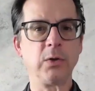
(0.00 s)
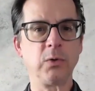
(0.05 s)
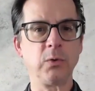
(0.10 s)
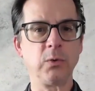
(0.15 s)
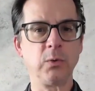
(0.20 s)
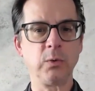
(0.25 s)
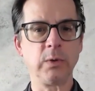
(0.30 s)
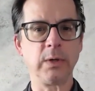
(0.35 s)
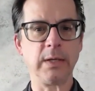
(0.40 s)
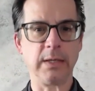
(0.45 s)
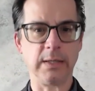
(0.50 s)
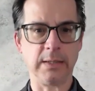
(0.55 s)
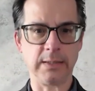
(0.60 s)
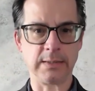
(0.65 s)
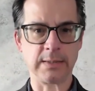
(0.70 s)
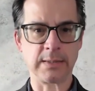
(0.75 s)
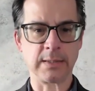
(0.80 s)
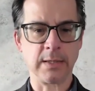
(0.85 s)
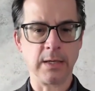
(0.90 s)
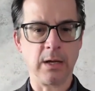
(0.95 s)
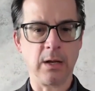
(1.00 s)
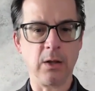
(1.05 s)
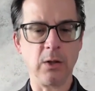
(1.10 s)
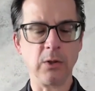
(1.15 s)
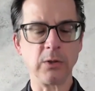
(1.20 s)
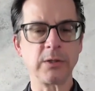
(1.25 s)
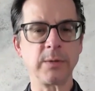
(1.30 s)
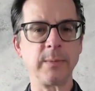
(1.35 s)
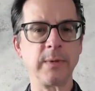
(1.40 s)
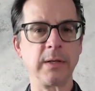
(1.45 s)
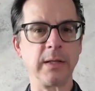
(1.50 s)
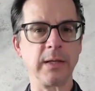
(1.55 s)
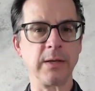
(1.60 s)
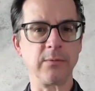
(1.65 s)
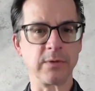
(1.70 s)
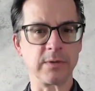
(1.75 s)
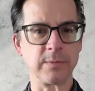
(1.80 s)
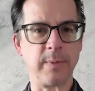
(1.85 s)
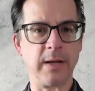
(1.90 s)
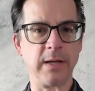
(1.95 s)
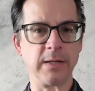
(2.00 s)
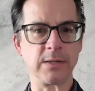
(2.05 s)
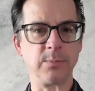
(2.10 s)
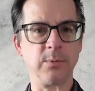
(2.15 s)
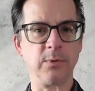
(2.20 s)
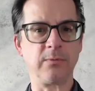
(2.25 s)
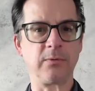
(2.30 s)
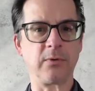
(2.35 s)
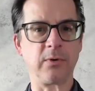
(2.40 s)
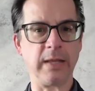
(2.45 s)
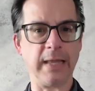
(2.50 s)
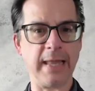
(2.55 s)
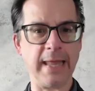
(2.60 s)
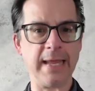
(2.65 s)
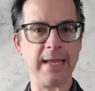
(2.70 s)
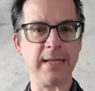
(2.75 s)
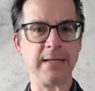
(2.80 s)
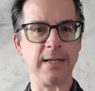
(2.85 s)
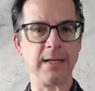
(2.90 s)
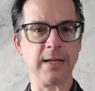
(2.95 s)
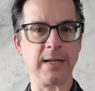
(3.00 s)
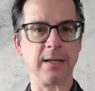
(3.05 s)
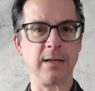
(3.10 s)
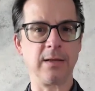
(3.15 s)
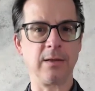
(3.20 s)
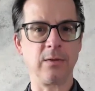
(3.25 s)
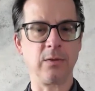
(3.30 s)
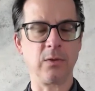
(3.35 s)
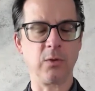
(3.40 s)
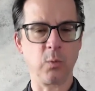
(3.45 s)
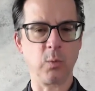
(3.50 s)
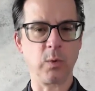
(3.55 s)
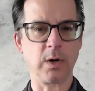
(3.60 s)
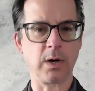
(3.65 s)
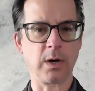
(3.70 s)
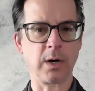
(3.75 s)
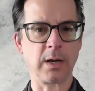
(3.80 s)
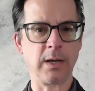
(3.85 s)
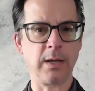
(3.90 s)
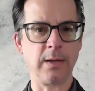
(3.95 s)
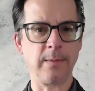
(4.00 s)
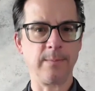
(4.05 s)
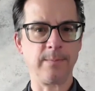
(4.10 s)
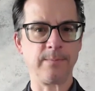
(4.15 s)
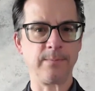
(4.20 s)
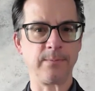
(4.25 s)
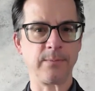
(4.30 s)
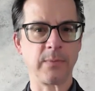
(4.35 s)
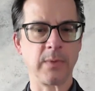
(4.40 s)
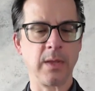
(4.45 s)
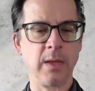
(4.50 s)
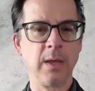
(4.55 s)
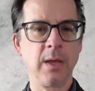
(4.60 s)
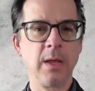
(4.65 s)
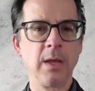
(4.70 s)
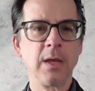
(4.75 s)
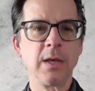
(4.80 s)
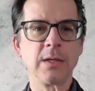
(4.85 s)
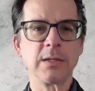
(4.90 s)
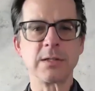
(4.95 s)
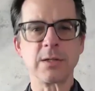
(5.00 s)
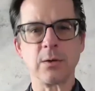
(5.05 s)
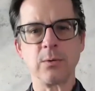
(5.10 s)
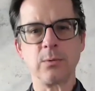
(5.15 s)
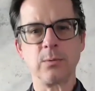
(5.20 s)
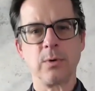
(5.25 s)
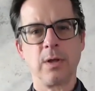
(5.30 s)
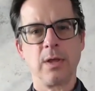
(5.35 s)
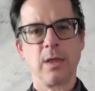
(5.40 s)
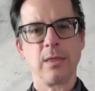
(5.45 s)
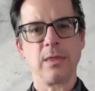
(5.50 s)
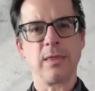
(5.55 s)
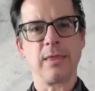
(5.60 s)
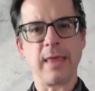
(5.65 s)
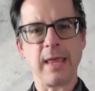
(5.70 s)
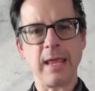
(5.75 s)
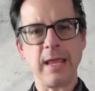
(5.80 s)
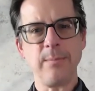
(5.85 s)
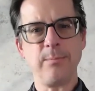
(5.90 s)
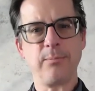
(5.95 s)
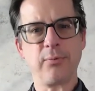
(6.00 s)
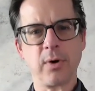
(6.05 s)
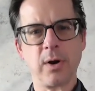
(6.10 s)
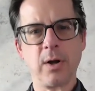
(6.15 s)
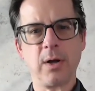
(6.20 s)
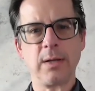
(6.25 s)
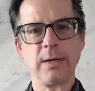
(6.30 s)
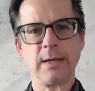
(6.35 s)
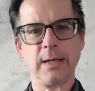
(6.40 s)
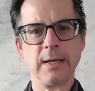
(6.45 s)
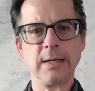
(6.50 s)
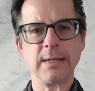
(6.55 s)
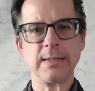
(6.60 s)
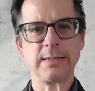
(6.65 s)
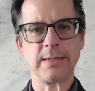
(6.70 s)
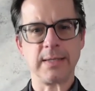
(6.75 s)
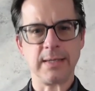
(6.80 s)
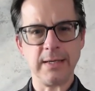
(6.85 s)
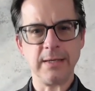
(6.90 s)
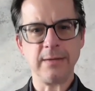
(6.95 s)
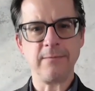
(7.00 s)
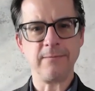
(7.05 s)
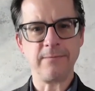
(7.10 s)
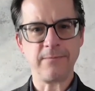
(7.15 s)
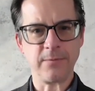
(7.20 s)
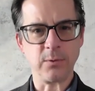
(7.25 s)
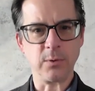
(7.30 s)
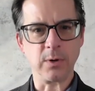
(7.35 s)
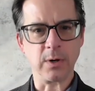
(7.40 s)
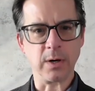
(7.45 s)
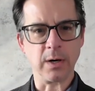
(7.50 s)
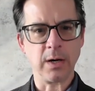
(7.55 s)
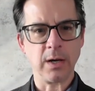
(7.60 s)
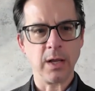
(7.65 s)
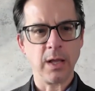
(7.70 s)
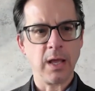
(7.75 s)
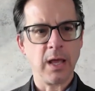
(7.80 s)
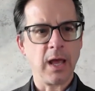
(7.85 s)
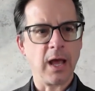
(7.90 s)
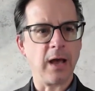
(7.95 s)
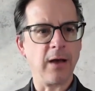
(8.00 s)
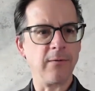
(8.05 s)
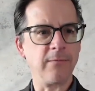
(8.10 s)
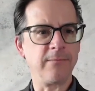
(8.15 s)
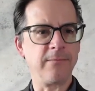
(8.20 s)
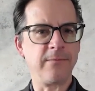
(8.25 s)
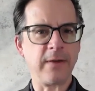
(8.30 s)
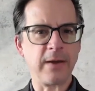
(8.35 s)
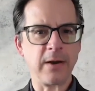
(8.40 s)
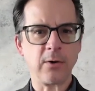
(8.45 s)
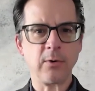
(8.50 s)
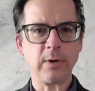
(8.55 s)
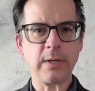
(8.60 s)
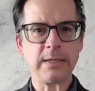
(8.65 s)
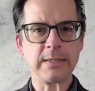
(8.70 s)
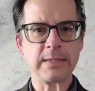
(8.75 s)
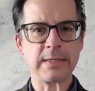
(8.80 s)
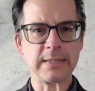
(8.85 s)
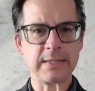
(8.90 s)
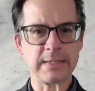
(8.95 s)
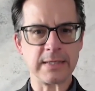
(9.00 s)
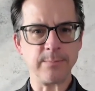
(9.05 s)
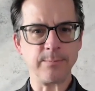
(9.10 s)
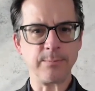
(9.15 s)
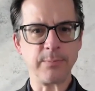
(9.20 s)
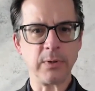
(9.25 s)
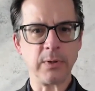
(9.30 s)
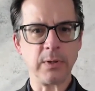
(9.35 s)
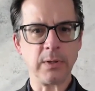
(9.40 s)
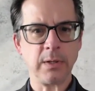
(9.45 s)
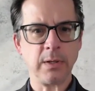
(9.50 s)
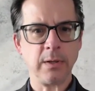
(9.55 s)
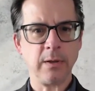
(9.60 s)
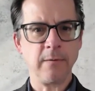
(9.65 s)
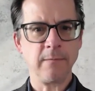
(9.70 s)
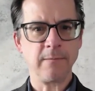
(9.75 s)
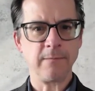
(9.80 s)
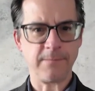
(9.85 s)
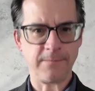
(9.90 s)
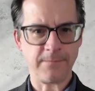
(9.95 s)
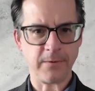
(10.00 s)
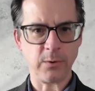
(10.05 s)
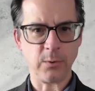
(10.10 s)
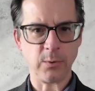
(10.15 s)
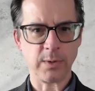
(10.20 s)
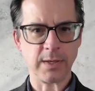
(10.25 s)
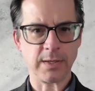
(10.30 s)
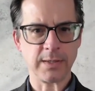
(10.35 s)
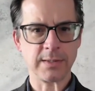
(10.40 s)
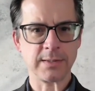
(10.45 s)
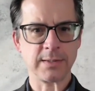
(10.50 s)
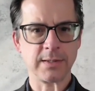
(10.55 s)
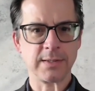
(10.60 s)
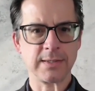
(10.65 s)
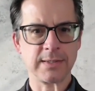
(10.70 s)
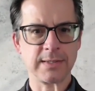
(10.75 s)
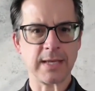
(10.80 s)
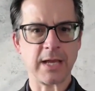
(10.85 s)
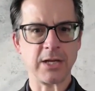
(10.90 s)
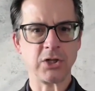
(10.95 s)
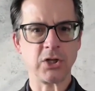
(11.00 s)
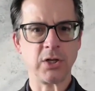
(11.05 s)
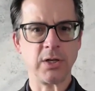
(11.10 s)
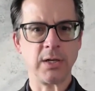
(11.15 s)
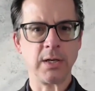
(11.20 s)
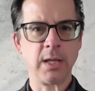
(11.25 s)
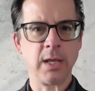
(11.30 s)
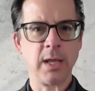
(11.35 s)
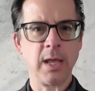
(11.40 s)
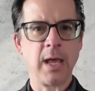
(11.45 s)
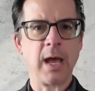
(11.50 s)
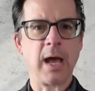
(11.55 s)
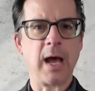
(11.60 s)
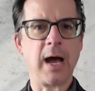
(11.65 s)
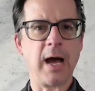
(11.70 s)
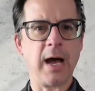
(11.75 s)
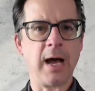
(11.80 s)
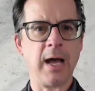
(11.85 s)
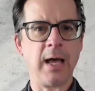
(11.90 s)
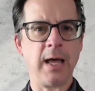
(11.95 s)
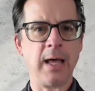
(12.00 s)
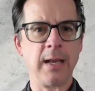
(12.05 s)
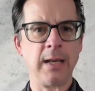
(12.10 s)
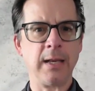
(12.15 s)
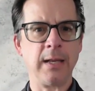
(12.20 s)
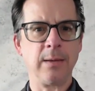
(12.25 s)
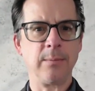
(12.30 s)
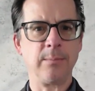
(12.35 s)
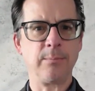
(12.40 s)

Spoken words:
who is ultimately responsible for landing the work. So they brought us in for a very simple, focused session on